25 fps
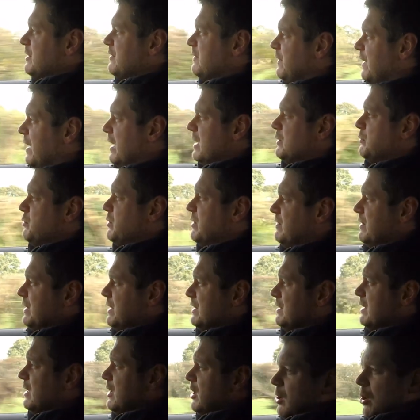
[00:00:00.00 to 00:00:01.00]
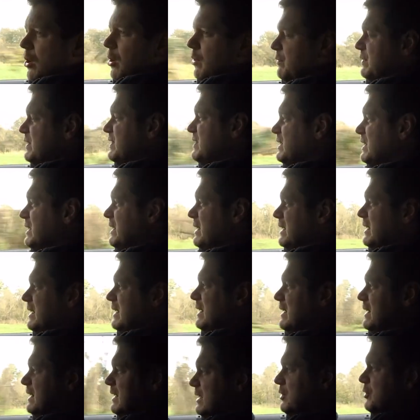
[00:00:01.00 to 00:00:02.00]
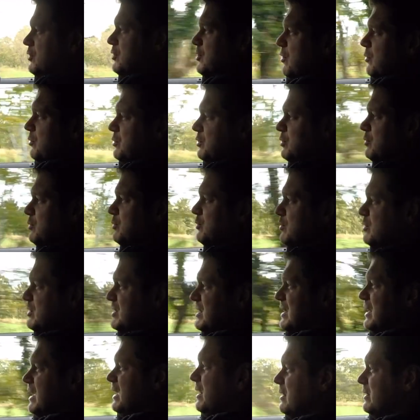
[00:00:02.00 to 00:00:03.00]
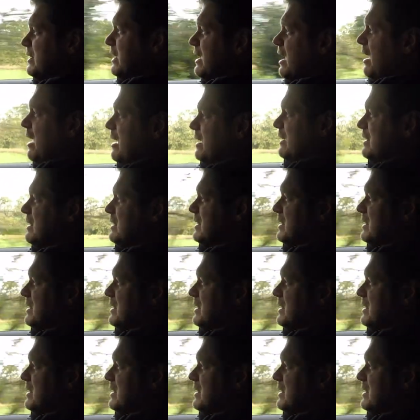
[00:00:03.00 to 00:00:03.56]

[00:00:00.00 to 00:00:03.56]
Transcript: fine with it. Obviously, you know, the car is